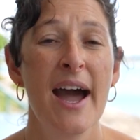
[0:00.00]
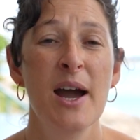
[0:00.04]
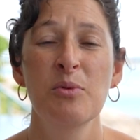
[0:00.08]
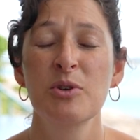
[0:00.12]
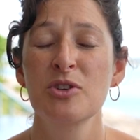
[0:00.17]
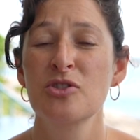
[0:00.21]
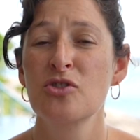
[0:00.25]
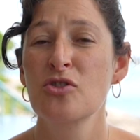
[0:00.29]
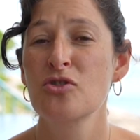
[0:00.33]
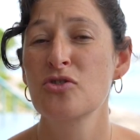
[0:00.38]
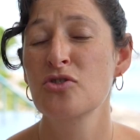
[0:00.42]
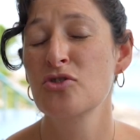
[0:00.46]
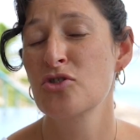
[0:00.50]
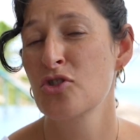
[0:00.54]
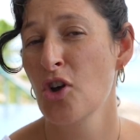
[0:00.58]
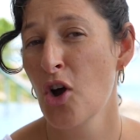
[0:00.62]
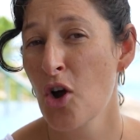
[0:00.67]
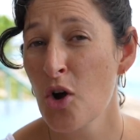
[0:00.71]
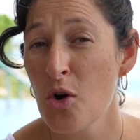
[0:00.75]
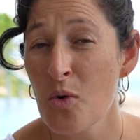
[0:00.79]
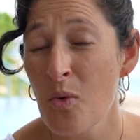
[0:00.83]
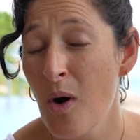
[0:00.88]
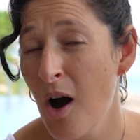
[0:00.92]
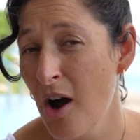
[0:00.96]
I was
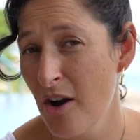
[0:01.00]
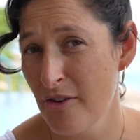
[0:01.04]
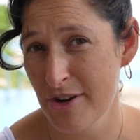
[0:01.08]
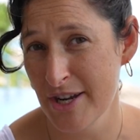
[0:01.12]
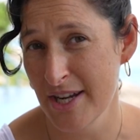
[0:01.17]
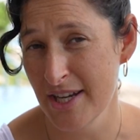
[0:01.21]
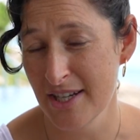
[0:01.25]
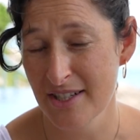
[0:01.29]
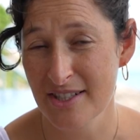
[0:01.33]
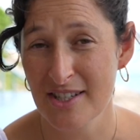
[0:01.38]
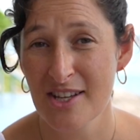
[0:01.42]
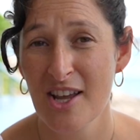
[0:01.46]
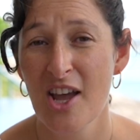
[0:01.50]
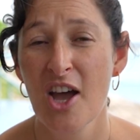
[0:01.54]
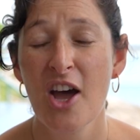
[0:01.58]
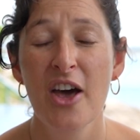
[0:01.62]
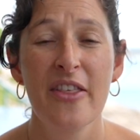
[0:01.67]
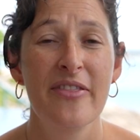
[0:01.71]
so worried